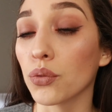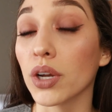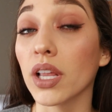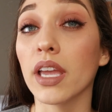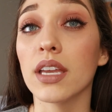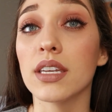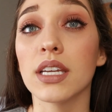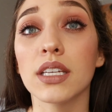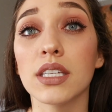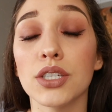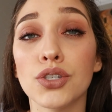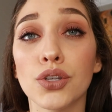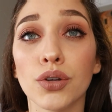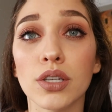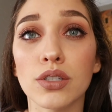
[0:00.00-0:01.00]
really
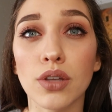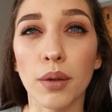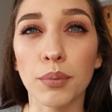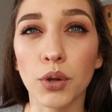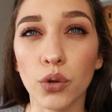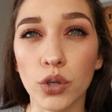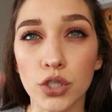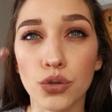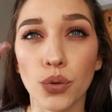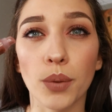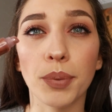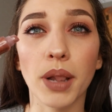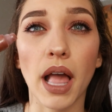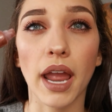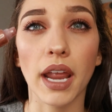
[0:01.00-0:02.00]
addicted to it, so I'm going to
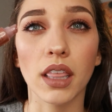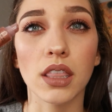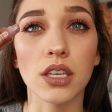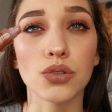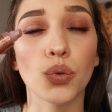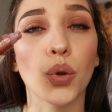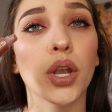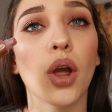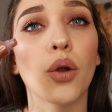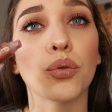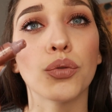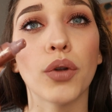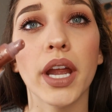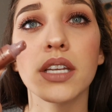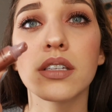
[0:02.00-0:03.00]
apply this one
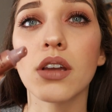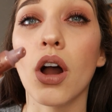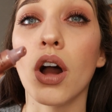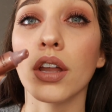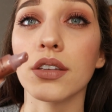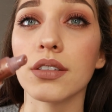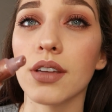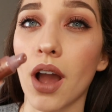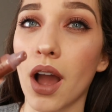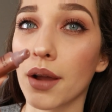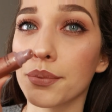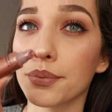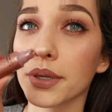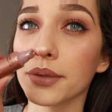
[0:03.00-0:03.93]
right on top.